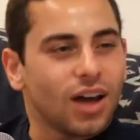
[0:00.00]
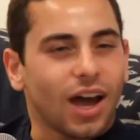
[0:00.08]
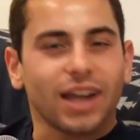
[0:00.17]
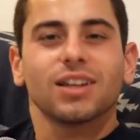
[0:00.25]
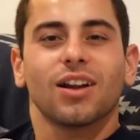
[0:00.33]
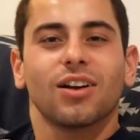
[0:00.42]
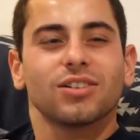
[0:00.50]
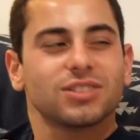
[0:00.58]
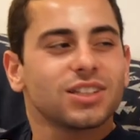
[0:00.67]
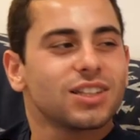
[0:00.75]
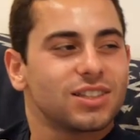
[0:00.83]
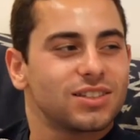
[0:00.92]
I can when it's
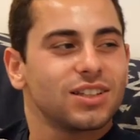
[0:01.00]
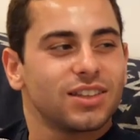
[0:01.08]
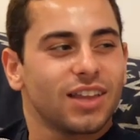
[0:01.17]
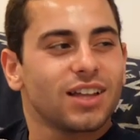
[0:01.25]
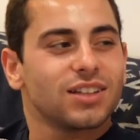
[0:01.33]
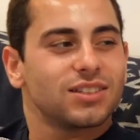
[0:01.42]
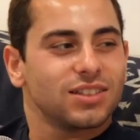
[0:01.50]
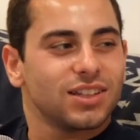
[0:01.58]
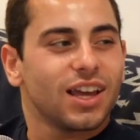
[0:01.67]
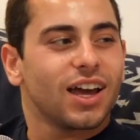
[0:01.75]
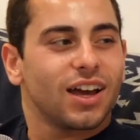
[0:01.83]
in motion, it's yeah.